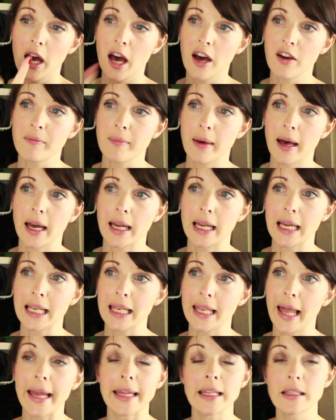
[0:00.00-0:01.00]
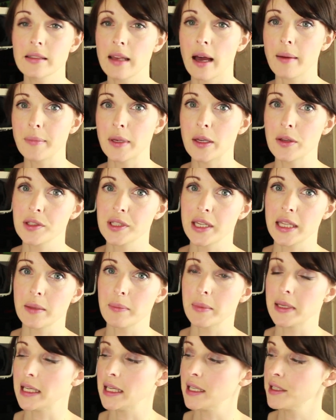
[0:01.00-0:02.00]
of my lights that I'm using at the
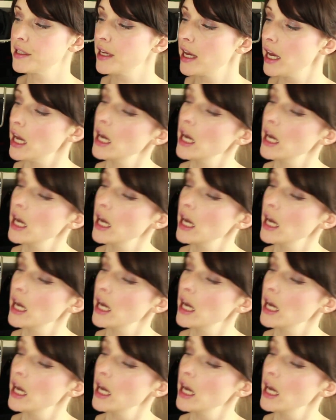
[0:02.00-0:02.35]
minute.